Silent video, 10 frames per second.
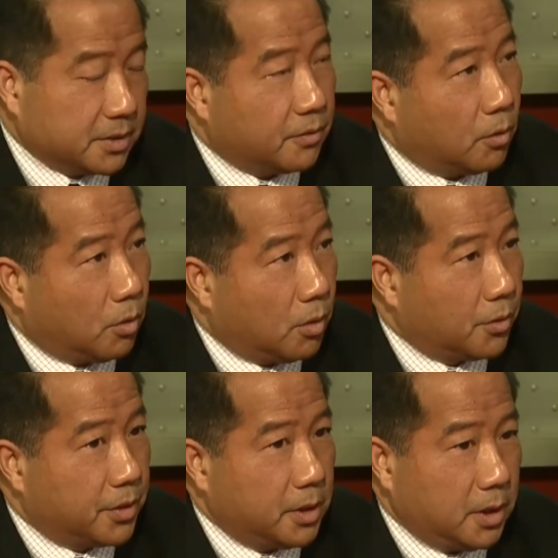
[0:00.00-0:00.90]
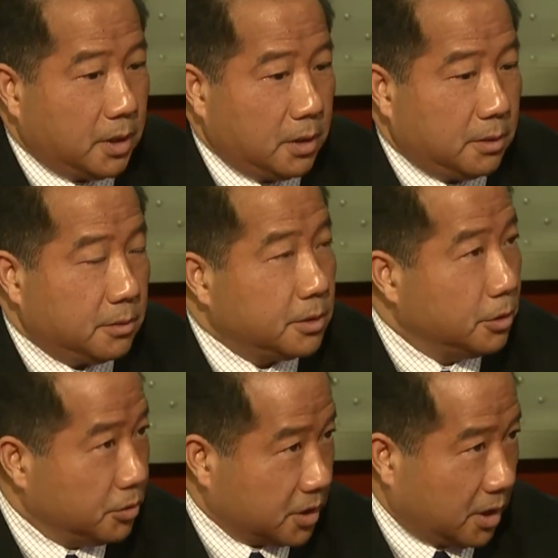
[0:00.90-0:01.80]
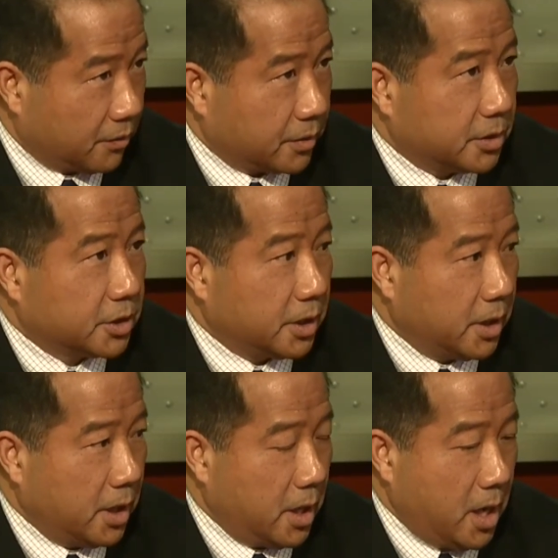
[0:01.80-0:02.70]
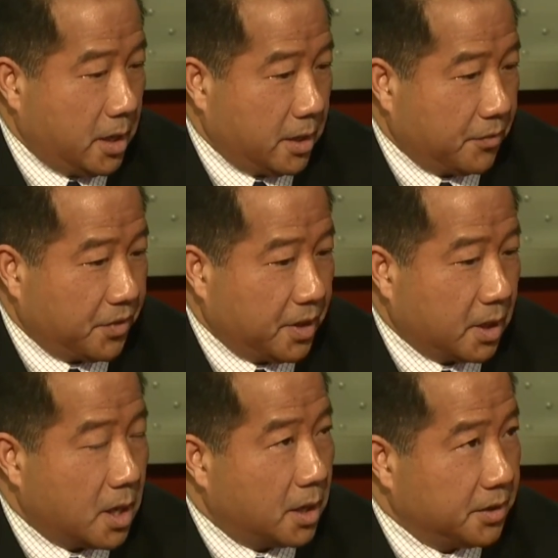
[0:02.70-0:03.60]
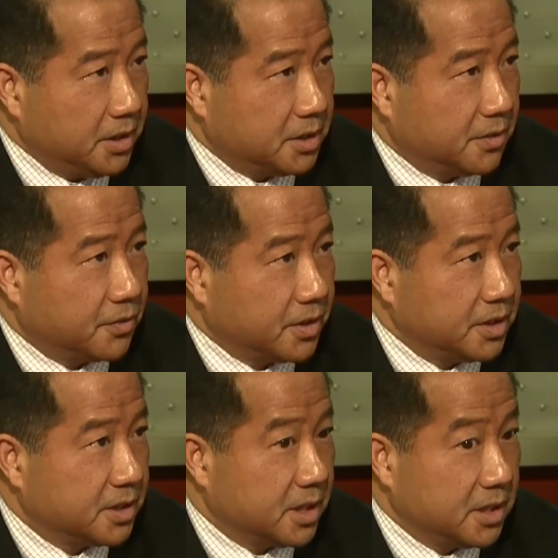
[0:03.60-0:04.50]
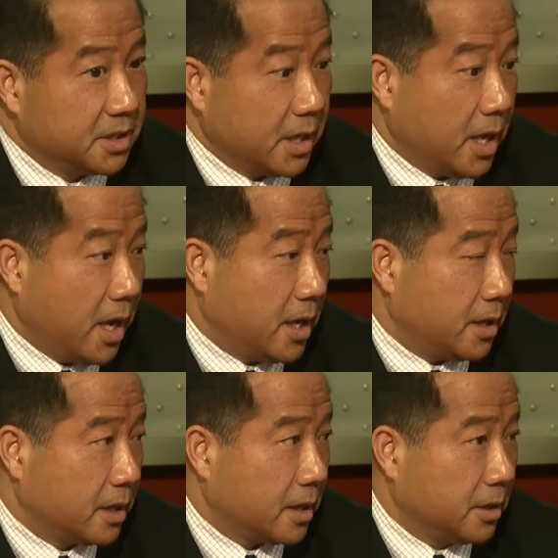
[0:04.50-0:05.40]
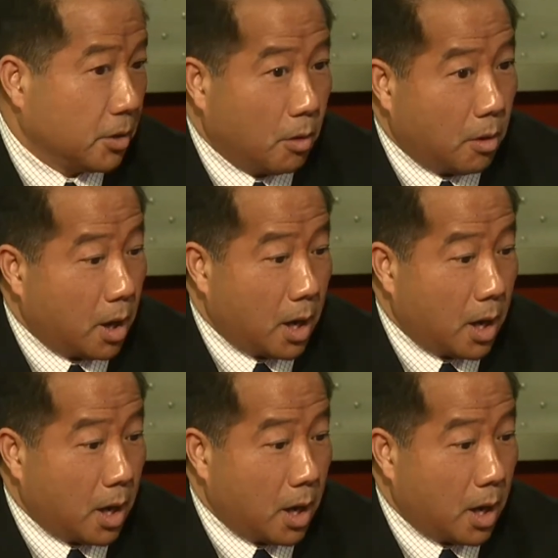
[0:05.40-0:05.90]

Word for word: of all the news coverage and everything on these different incidents, and you know,